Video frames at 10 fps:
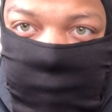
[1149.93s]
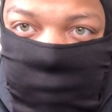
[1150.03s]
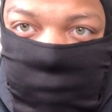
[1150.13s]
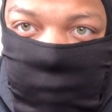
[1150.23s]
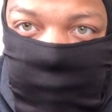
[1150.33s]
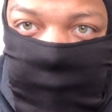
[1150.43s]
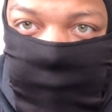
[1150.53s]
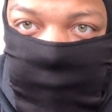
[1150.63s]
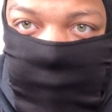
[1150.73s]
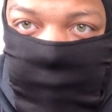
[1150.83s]
shooting
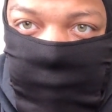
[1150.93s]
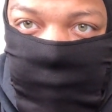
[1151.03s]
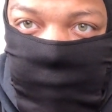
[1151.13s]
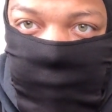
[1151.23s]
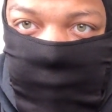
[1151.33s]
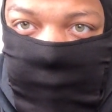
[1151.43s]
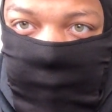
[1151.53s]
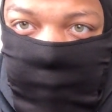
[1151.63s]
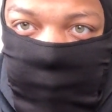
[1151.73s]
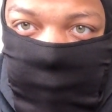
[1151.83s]
lever right here.
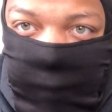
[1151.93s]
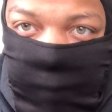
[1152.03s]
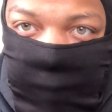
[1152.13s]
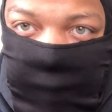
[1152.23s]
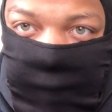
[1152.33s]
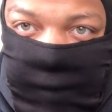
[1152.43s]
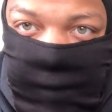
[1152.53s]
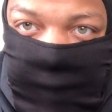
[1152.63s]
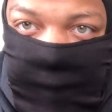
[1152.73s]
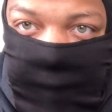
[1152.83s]
Both
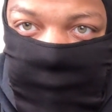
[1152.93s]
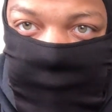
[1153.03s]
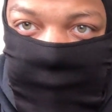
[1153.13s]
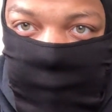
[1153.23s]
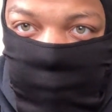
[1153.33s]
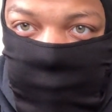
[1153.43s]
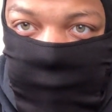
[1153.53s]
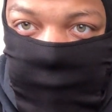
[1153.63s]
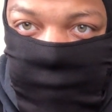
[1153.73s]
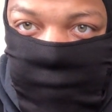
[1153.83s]
because I had to
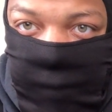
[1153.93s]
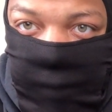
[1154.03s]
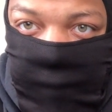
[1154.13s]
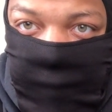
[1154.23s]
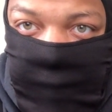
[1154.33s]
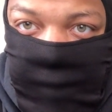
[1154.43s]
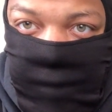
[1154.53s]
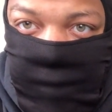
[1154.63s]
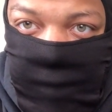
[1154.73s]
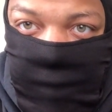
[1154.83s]
bend this on the
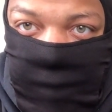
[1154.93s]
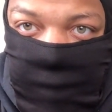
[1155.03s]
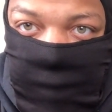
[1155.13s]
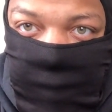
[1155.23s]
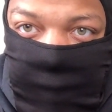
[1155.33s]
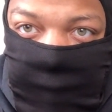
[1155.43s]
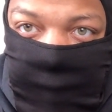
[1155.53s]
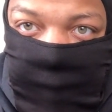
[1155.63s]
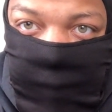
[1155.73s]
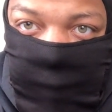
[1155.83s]
vise, heat
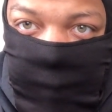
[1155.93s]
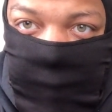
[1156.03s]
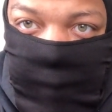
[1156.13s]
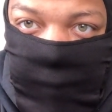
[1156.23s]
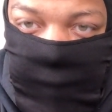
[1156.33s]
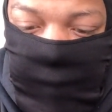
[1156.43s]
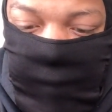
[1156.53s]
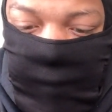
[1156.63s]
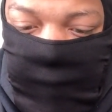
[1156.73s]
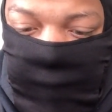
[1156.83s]
it up a little bit and bend it
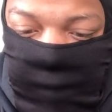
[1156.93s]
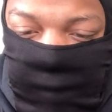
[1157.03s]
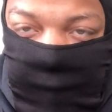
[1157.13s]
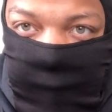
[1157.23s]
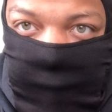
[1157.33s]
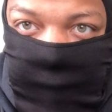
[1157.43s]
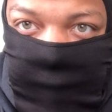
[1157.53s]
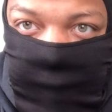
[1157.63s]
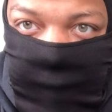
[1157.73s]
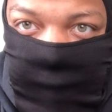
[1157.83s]
on the vise, so that way I
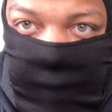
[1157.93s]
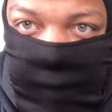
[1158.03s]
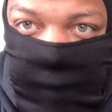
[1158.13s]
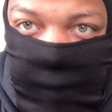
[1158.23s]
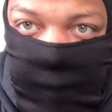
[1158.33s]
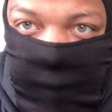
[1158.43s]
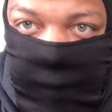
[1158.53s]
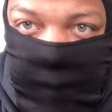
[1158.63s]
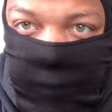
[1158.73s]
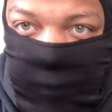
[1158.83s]
can get both
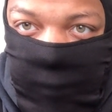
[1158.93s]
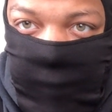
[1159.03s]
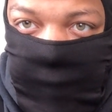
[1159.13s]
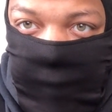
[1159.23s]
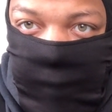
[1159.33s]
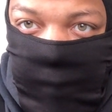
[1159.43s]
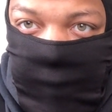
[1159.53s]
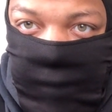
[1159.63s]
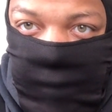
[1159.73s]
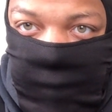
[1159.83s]
of them. So what I do
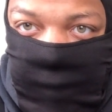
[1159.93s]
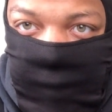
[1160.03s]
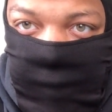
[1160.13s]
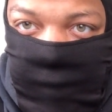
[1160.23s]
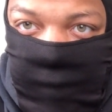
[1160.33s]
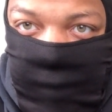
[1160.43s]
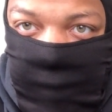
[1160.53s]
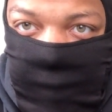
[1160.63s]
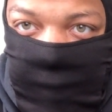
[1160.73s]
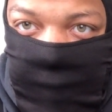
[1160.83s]
basically is
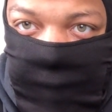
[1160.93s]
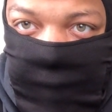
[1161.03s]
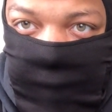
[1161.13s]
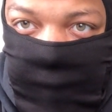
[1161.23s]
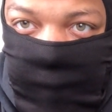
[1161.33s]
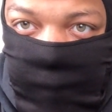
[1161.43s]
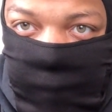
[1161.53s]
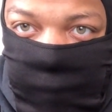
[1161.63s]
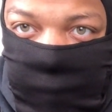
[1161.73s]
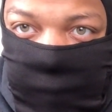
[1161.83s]
I can
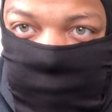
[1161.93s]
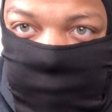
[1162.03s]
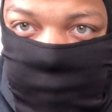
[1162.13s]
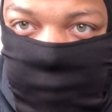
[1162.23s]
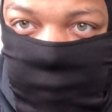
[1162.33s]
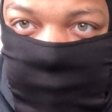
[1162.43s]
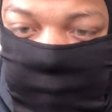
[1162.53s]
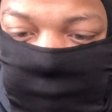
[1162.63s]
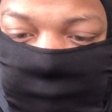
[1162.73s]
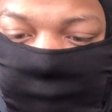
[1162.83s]

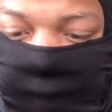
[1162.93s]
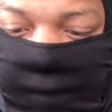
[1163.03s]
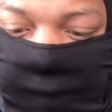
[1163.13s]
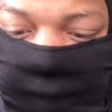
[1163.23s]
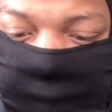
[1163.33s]
swipe that. Let's say I